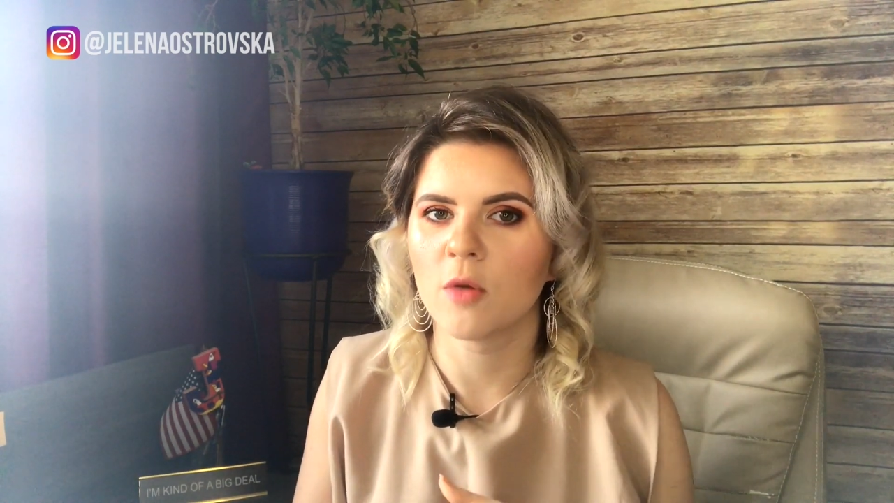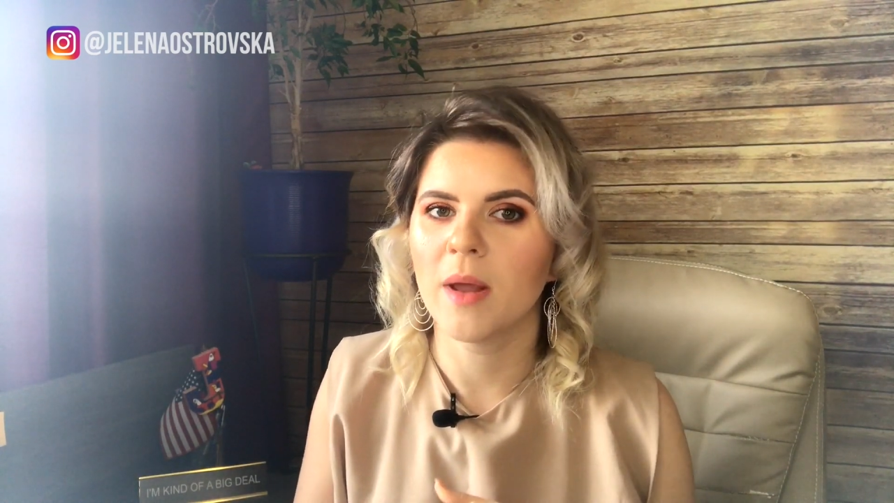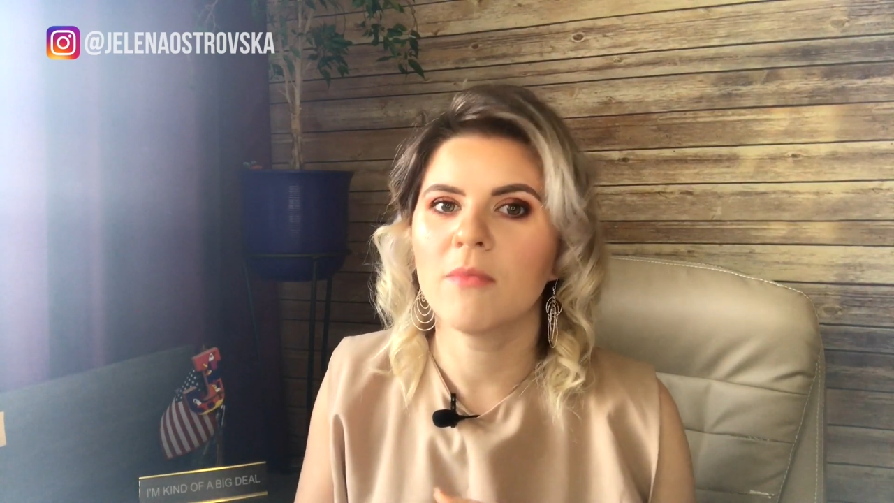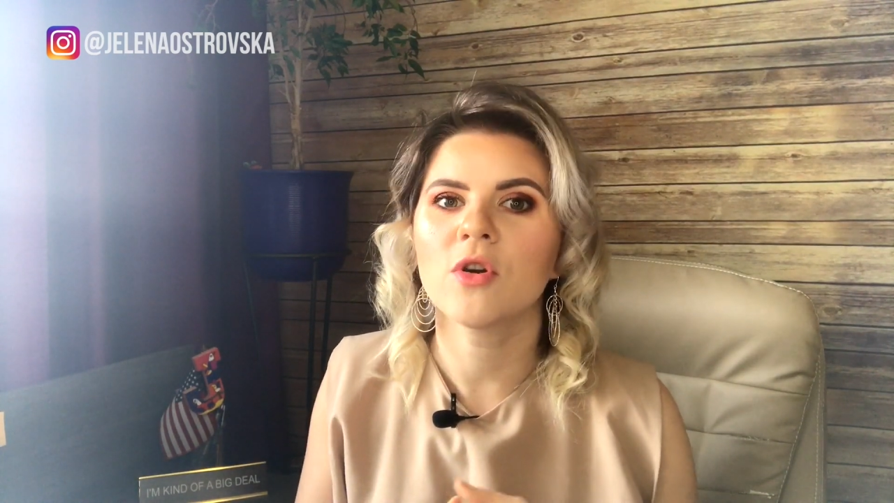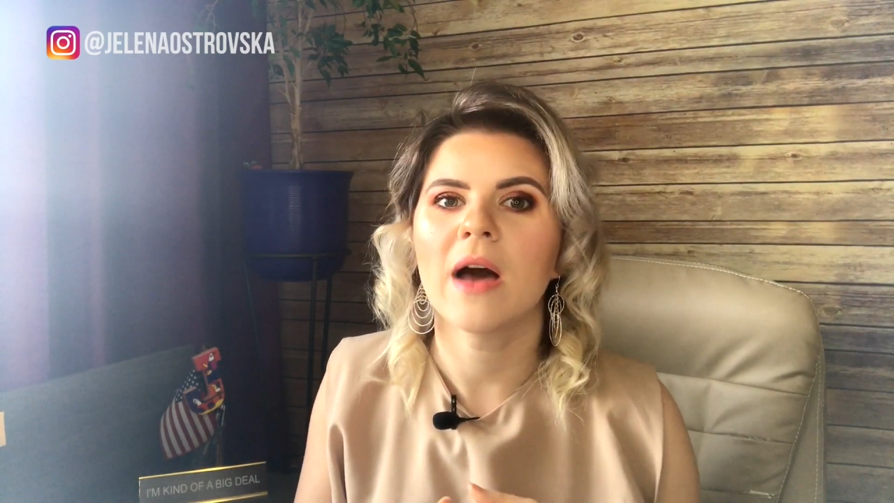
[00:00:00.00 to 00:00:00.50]

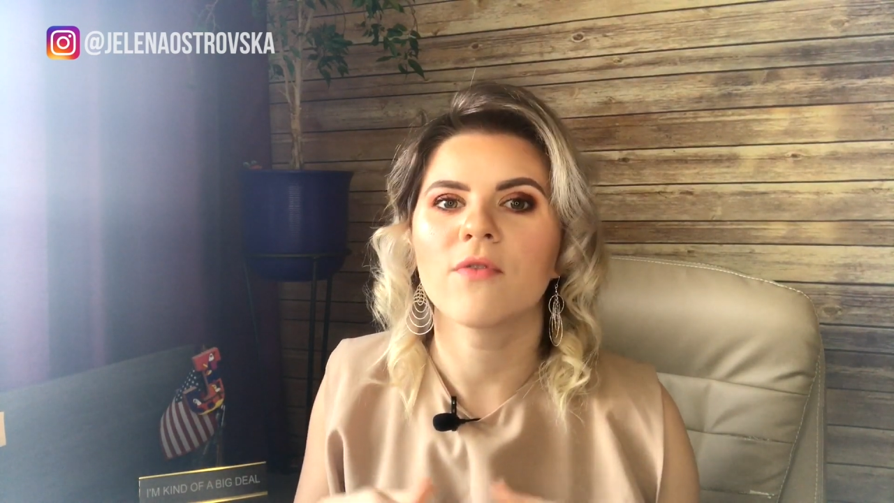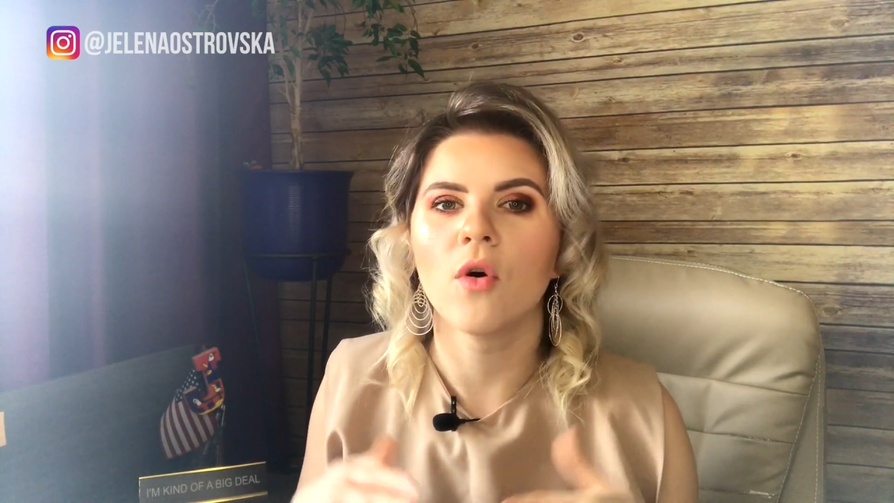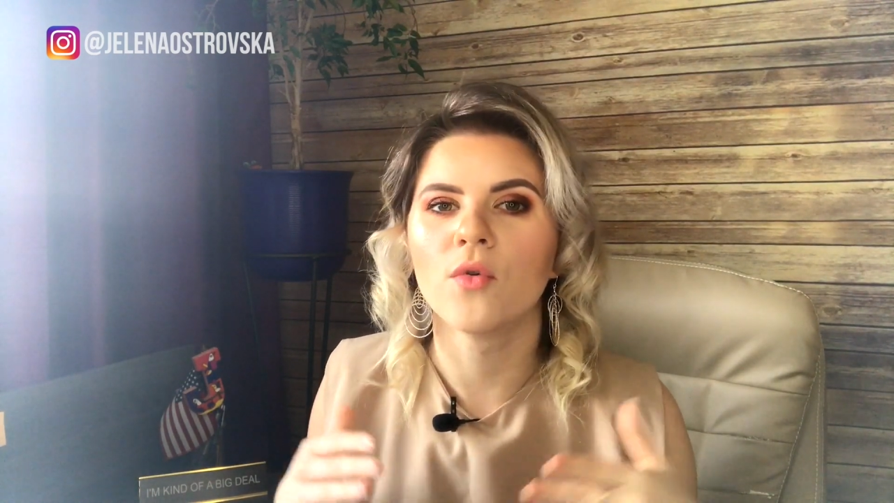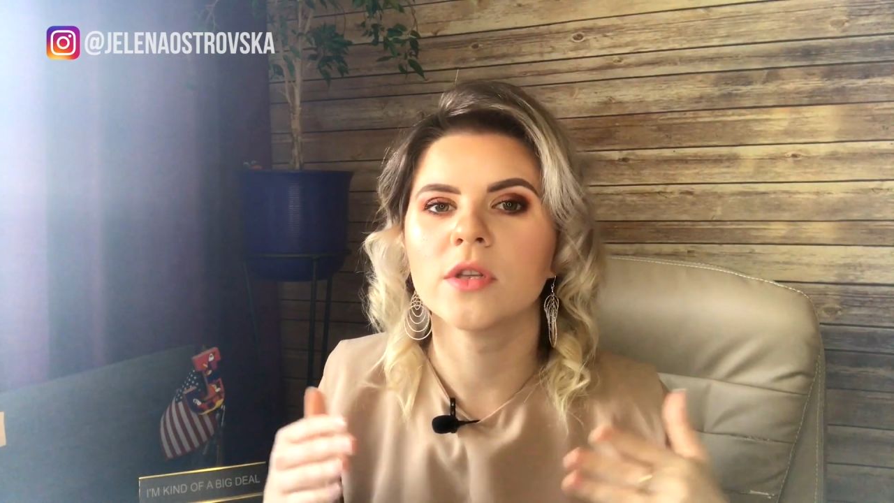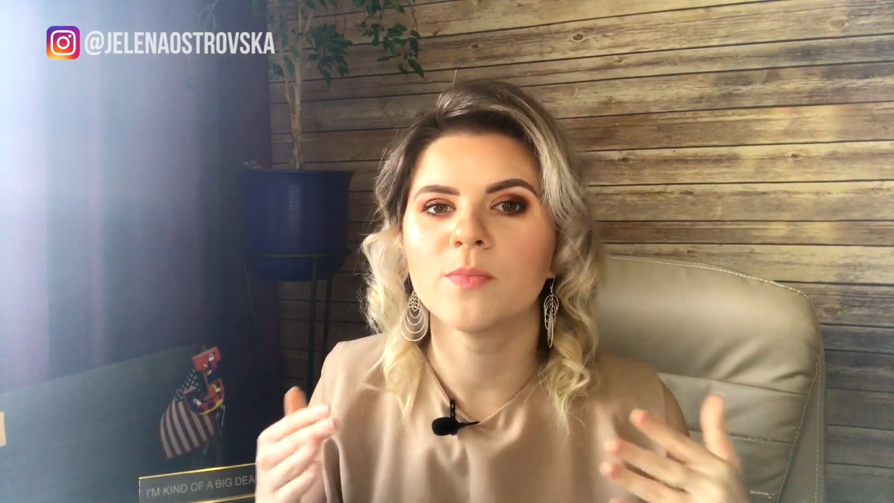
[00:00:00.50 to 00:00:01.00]
maybe you have
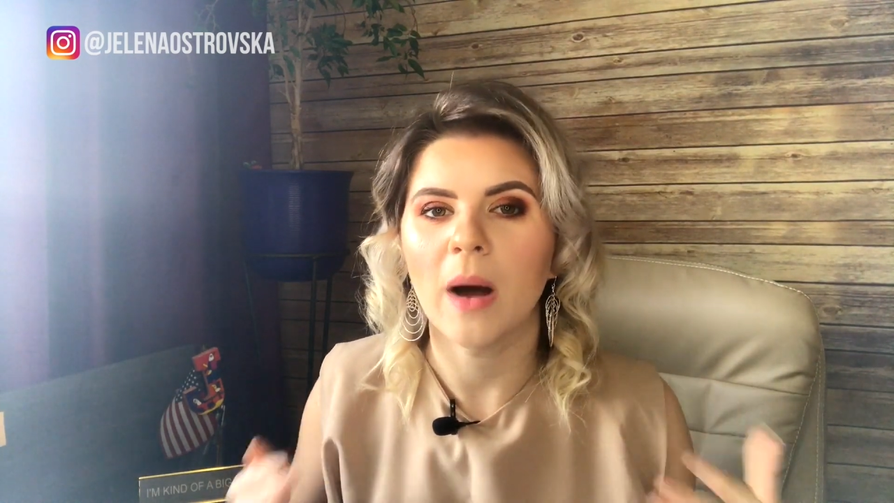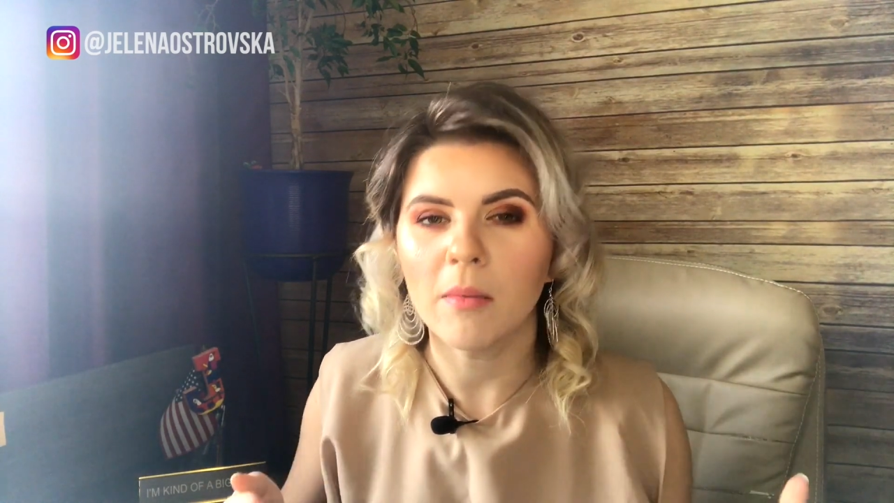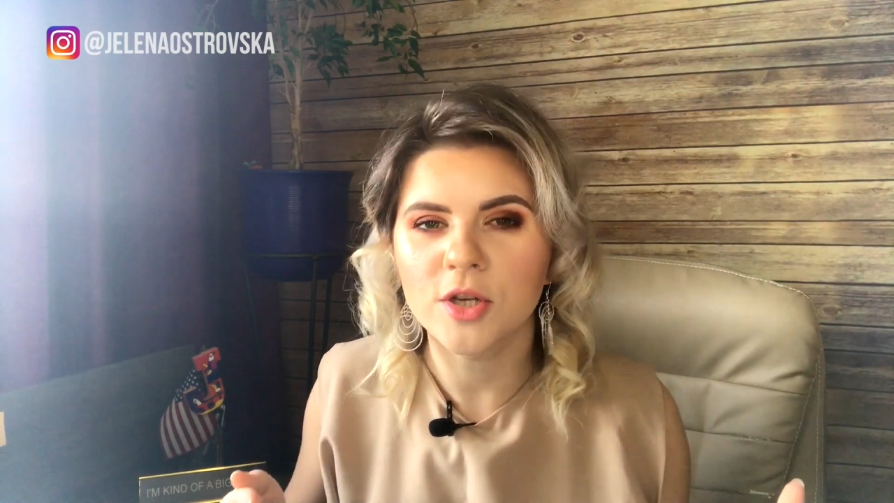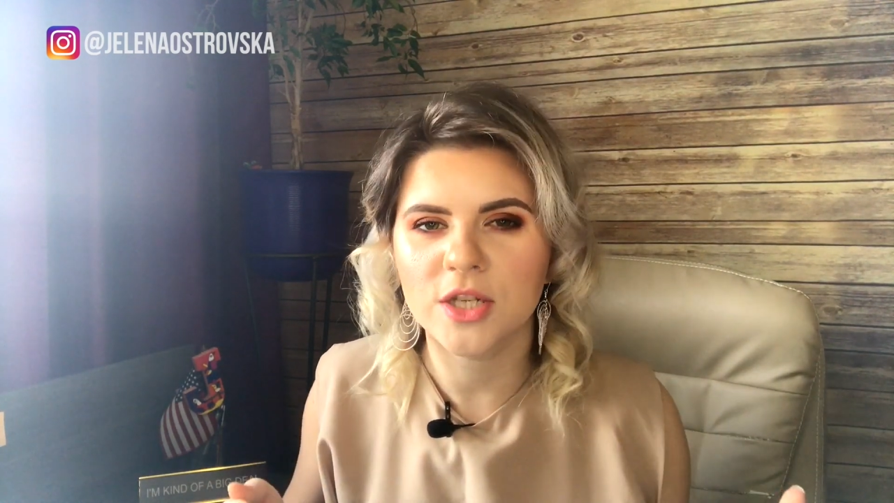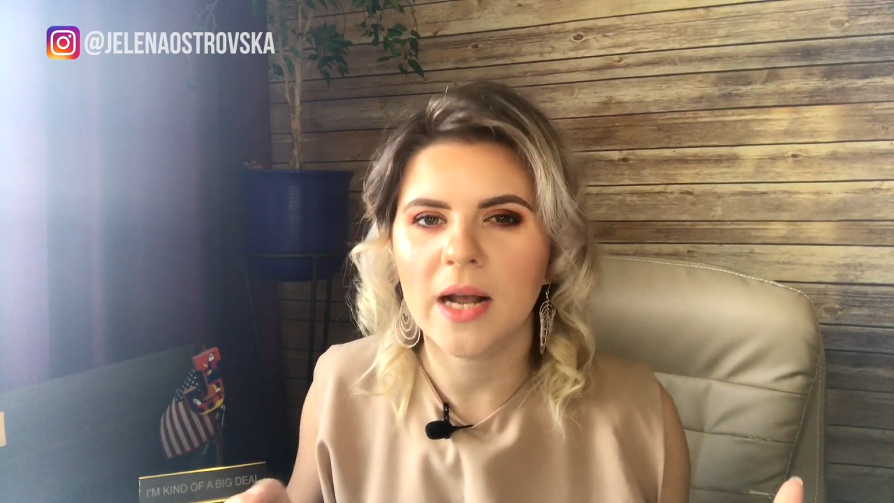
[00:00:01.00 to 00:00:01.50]
already
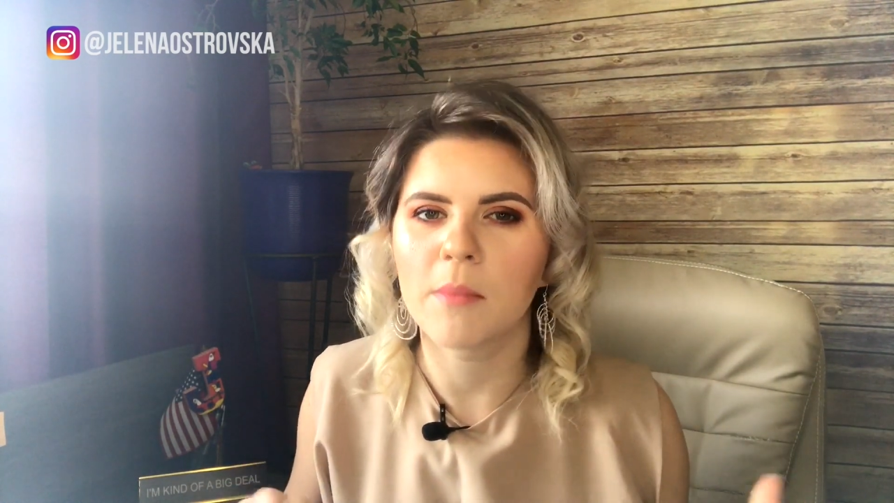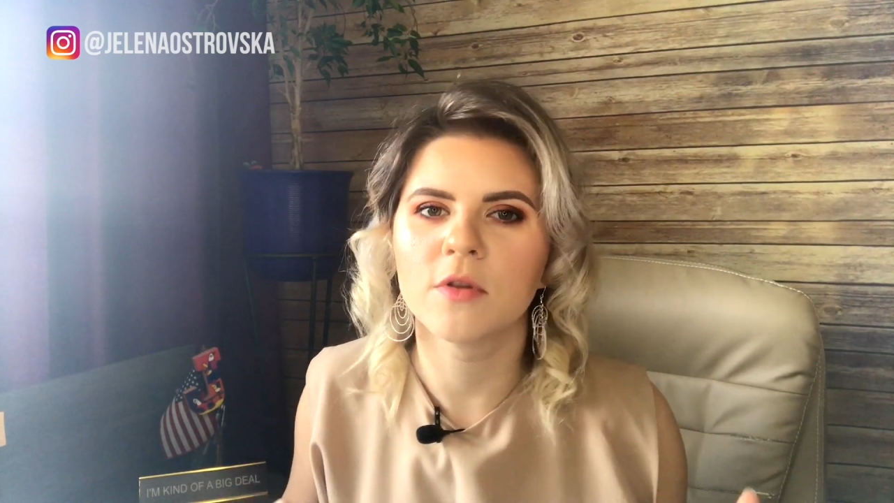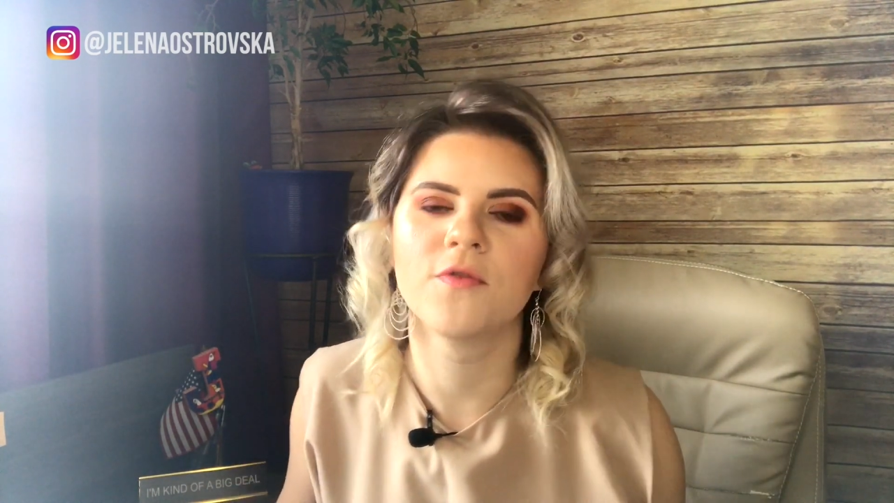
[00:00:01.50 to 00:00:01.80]
published a couple